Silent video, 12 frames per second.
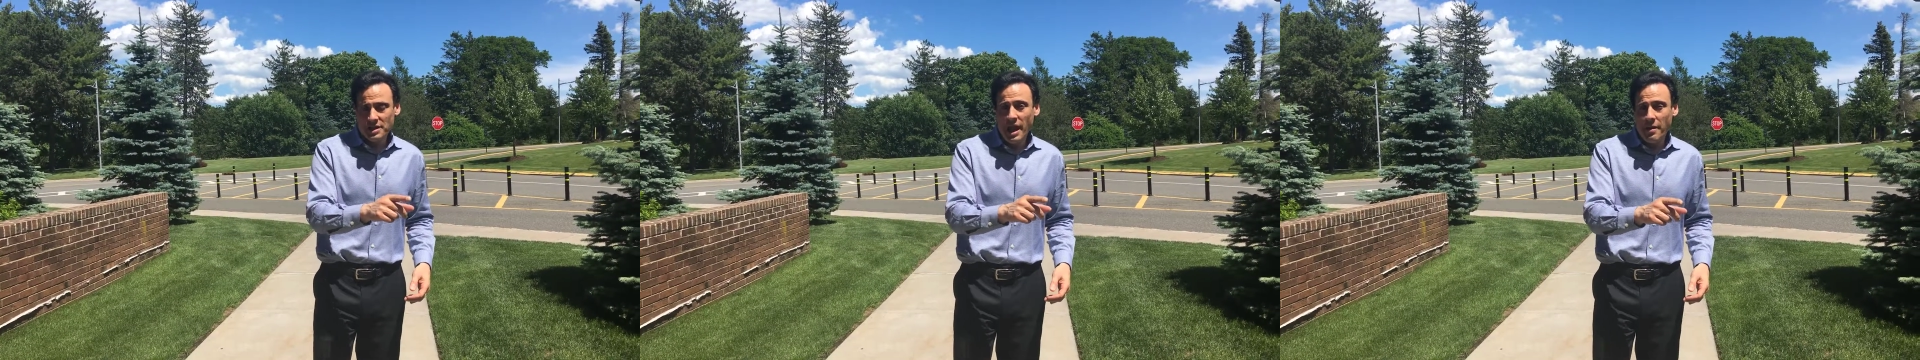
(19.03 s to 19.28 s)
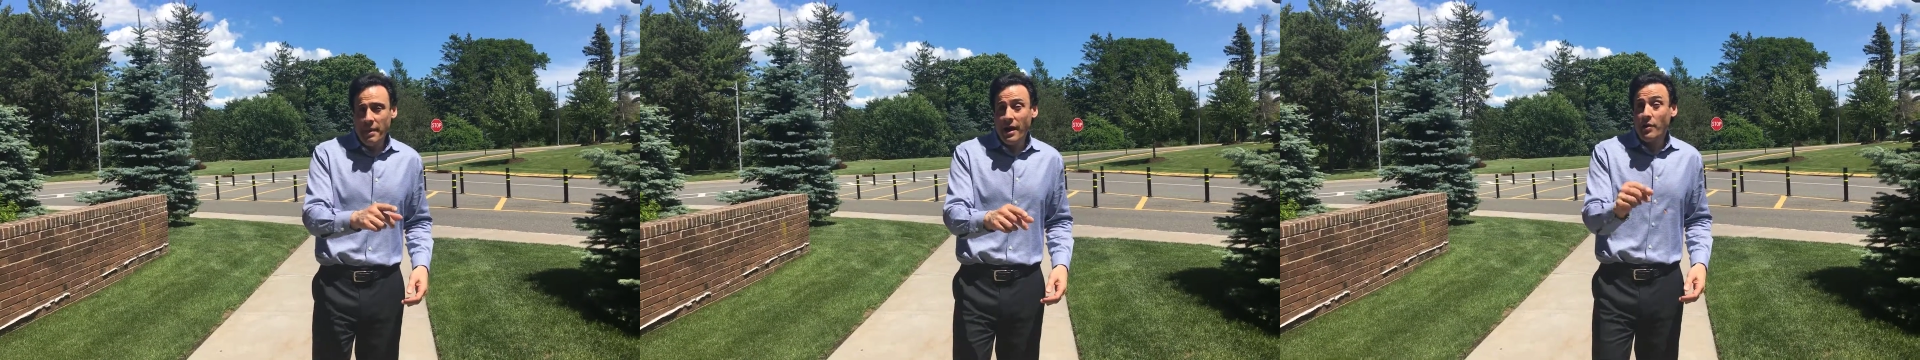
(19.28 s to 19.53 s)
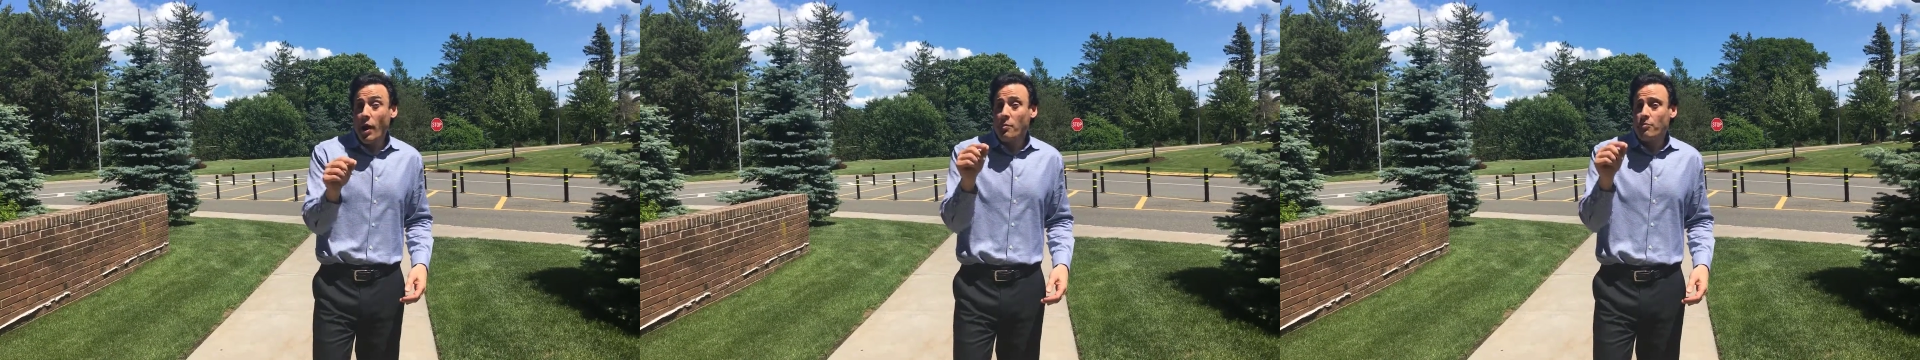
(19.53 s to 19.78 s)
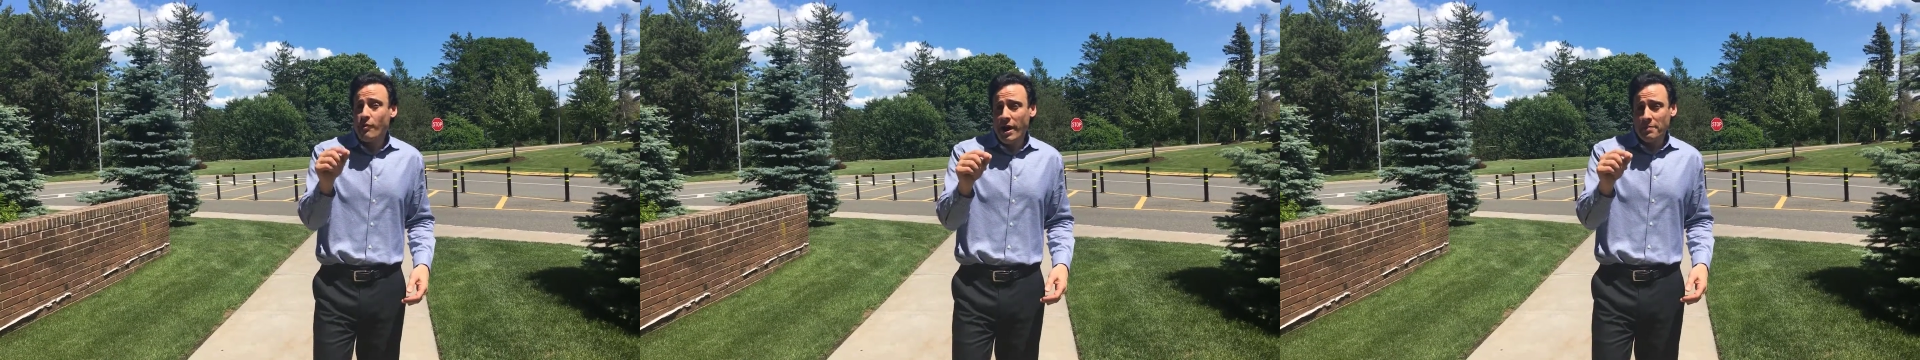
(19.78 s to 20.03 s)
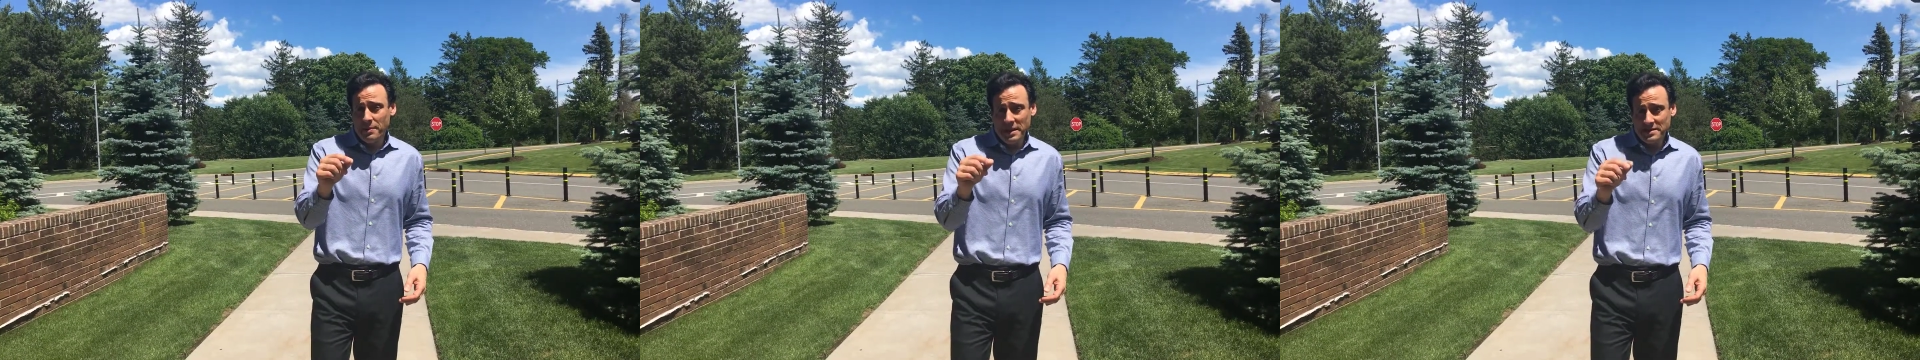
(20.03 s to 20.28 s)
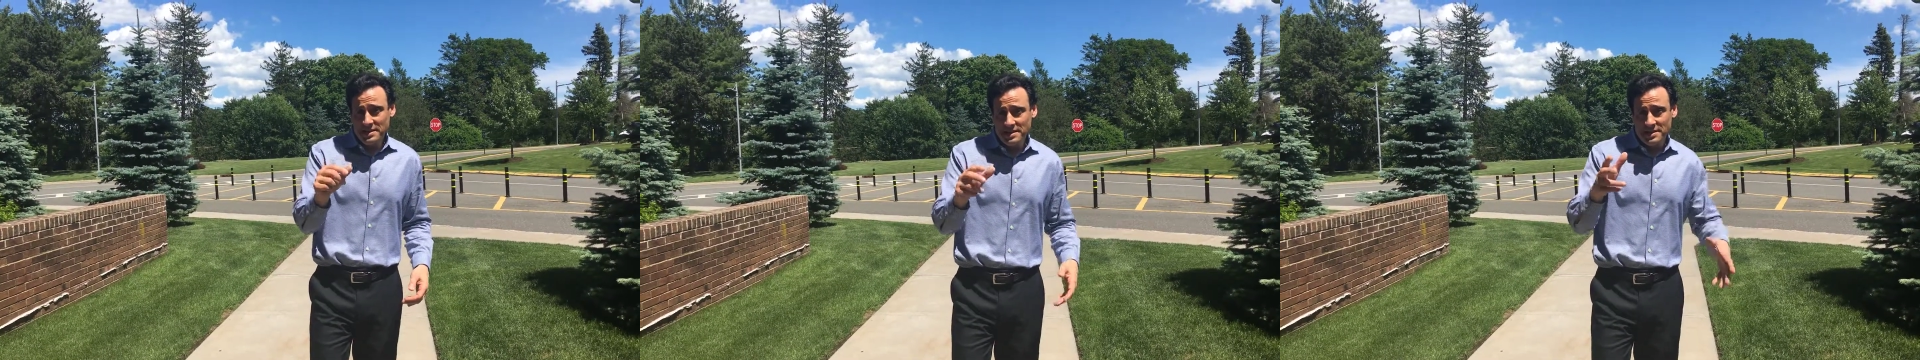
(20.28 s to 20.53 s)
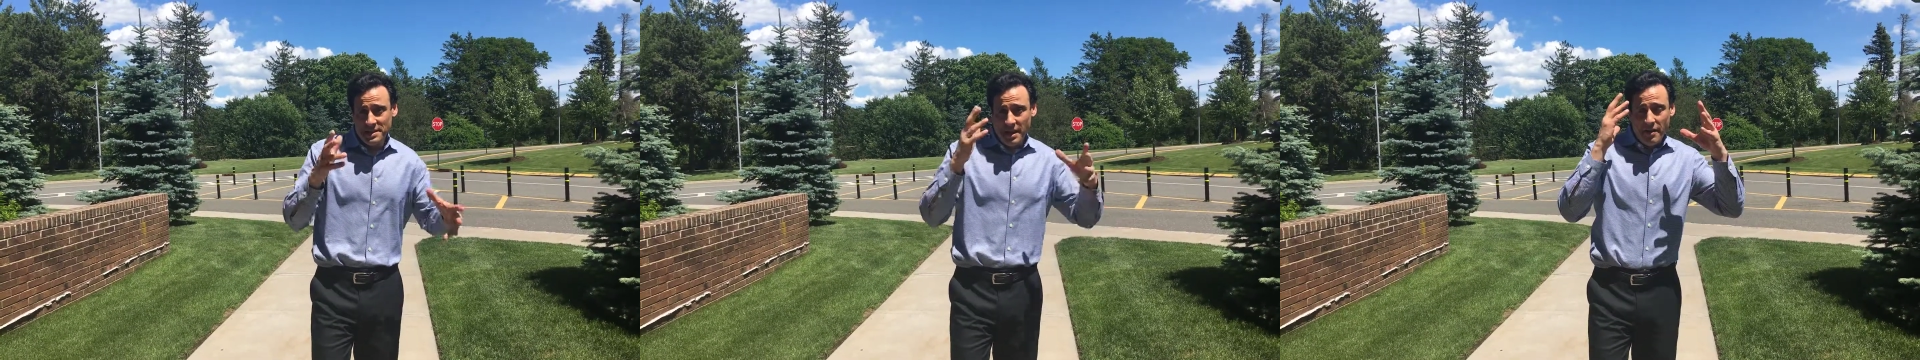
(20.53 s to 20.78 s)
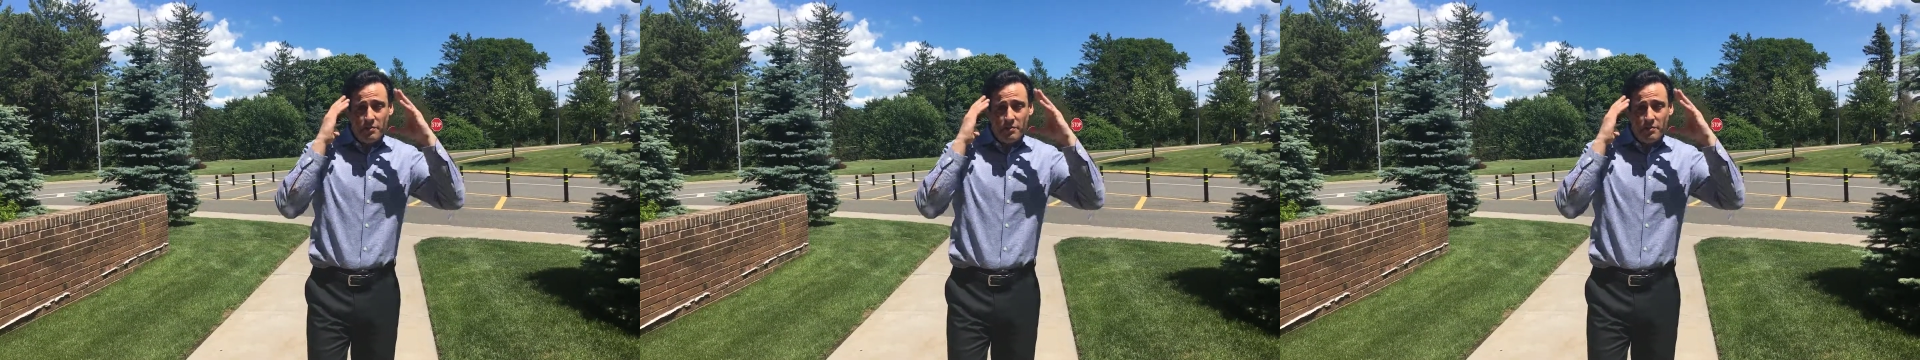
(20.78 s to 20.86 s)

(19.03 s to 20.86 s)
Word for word: came out on brain plasticity.